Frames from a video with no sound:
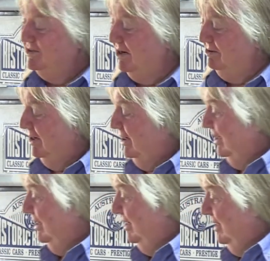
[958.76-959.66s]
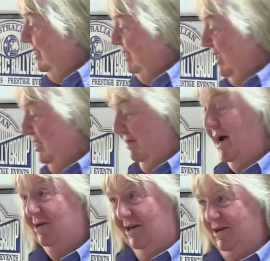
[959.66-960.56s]
So, okay, you've
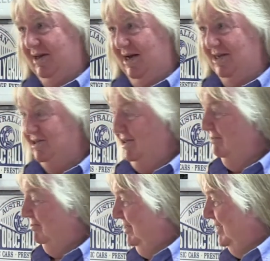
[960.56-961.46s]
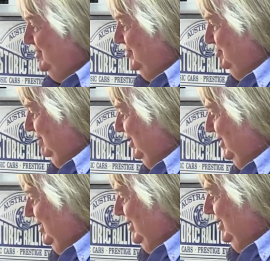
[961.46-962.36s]
owned all the cars, so therefore that tells me